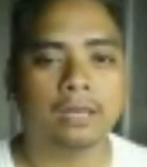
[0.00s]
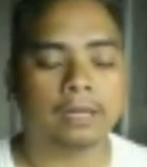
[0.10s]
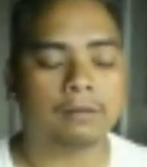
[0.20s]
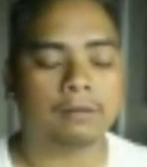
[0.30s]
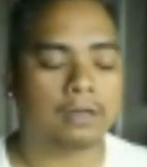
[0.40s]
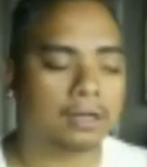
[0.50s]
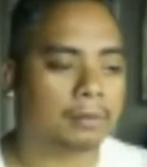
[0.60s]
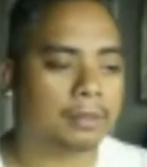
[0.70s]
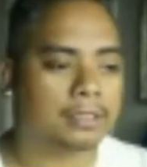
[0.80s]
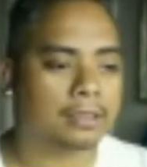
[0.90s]
Now, talking
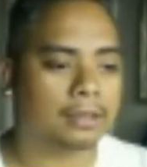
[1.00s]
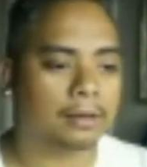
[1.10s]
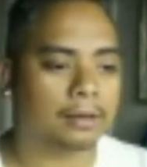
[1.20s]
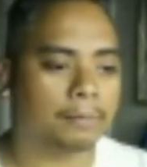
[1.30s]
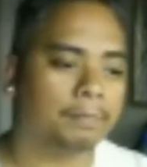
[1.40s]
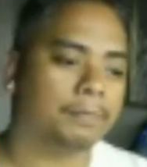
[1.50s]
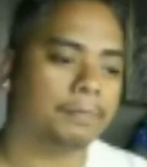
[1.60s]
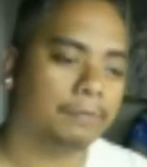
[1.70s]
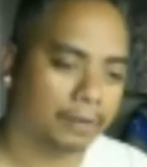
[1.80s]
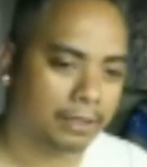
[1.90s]
about
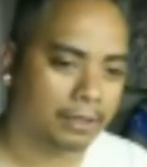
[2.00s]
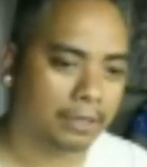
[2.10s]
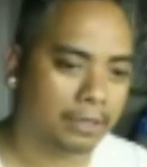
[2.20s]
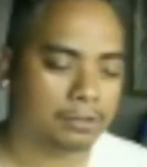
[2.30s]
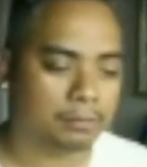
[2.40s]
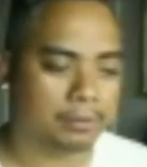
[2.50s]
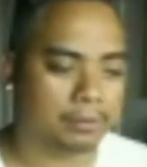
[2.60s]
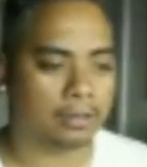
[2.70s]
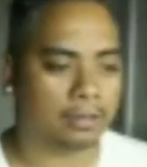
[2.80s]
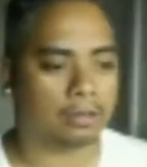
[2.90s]
funny that we should be
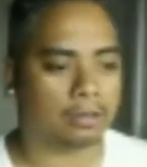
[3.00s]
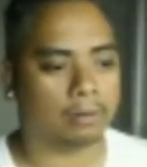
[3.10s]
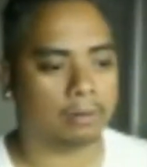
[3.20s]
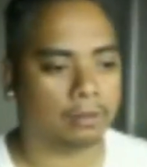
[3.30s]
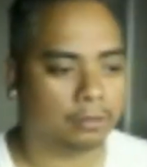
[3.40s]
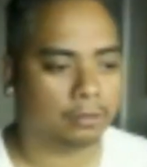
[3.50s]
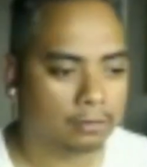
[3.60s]
talking about